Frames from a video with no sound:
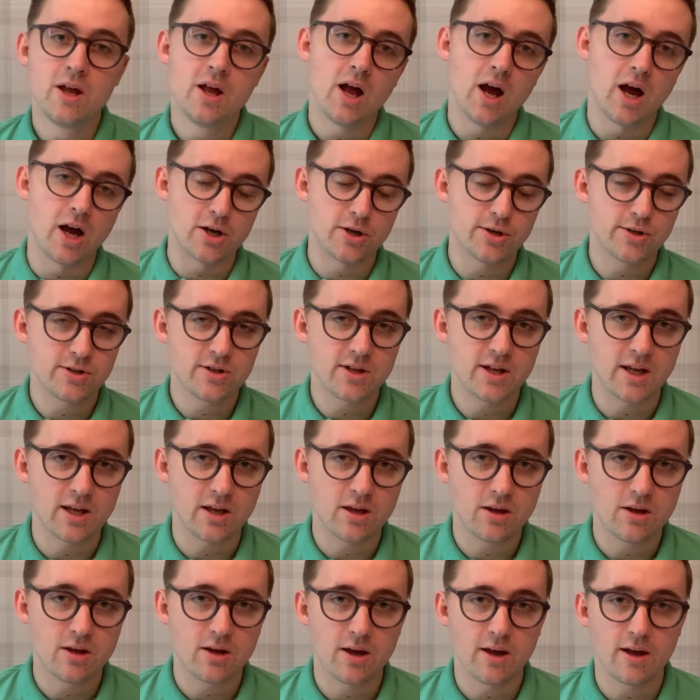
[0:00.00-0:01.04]
I just think
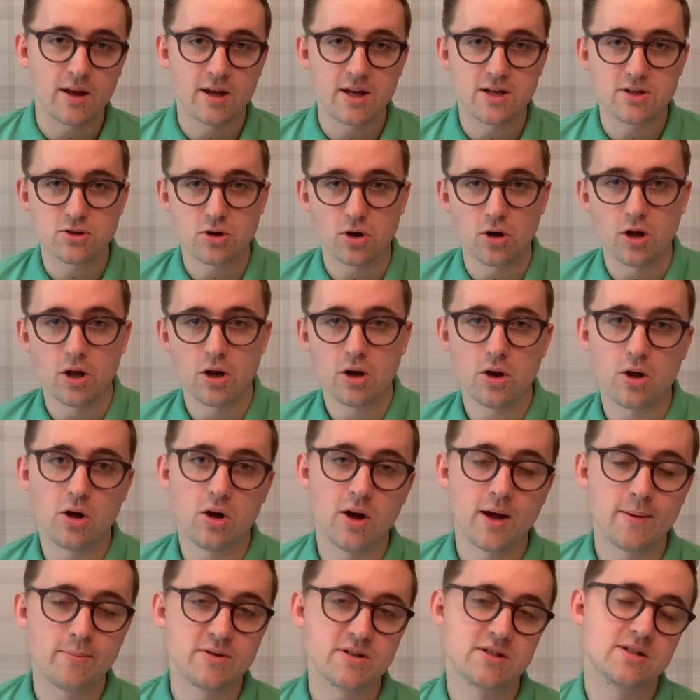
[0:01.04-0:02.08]
he's got a lot
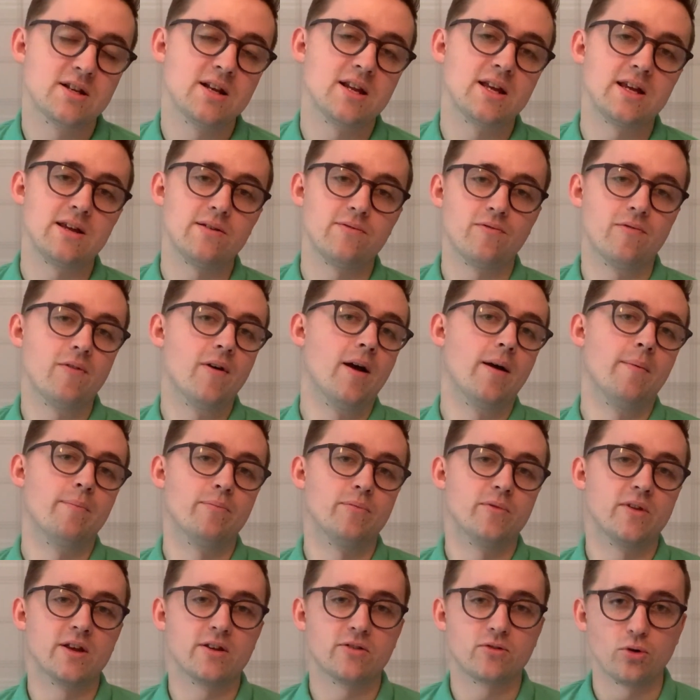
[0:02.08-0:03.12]
up his sleeve,
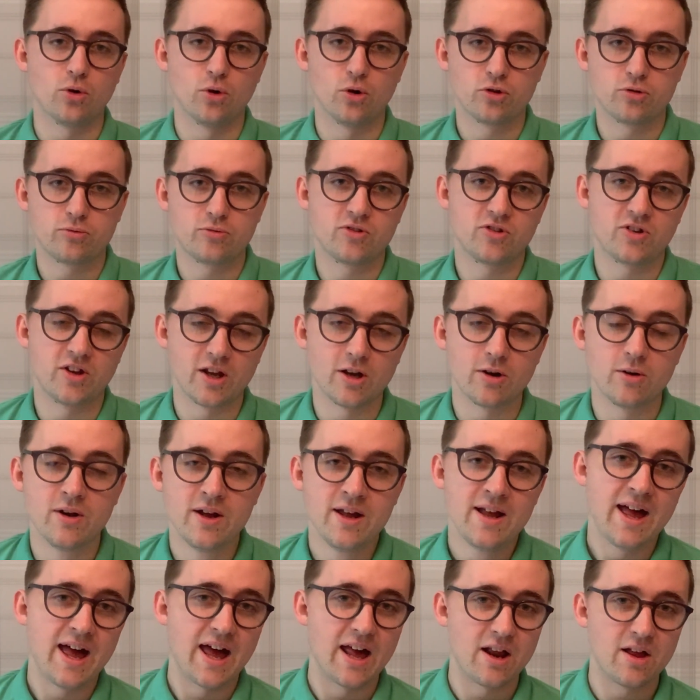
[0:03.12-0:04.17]
this horse, still.
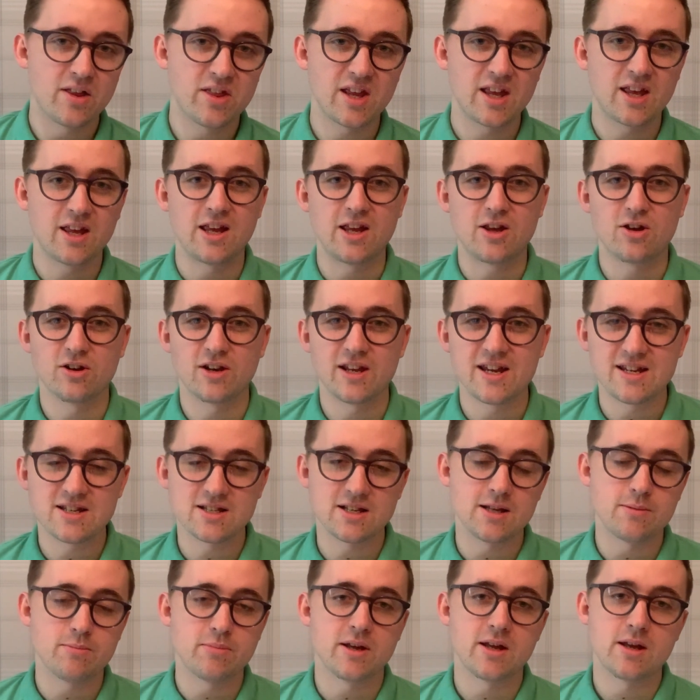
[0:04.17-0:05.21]
And I think he could
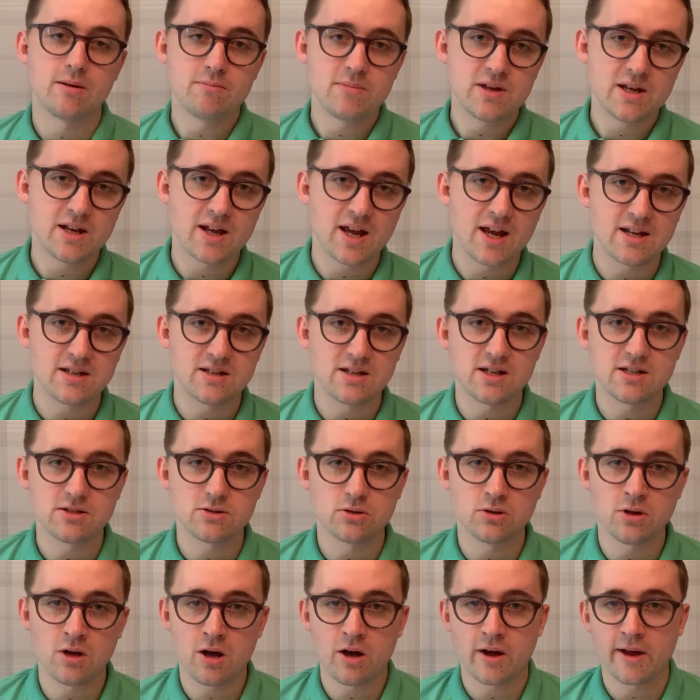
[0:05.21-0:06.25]
easily be a mid-80s or
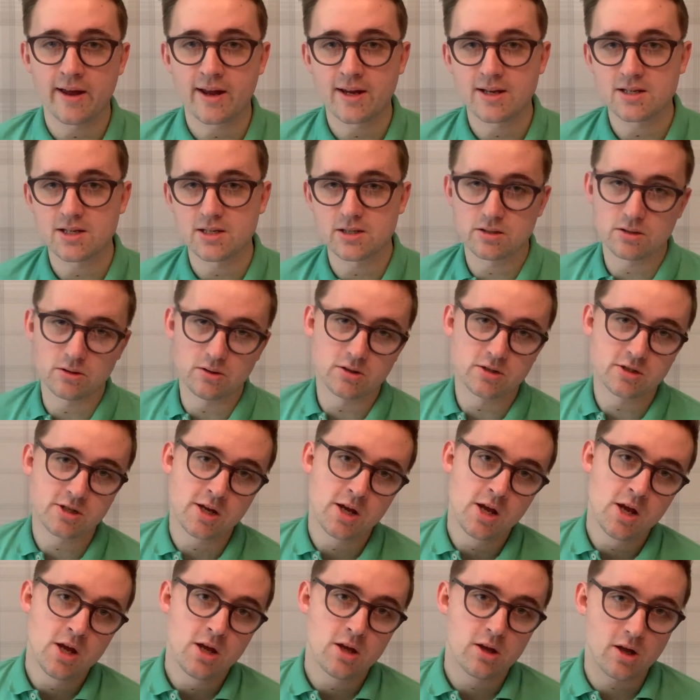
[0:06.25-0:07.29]
high-80s horse
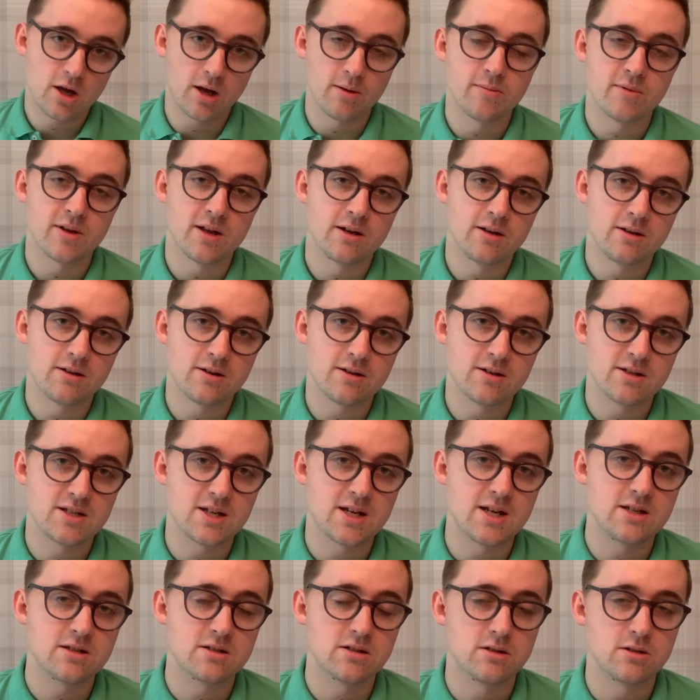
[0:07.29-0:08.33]
come the end of the
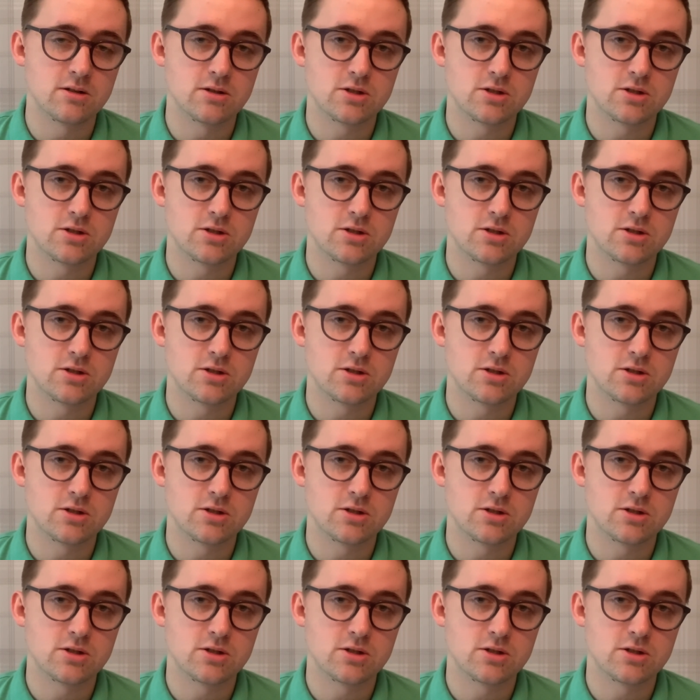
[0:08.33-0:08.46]
season.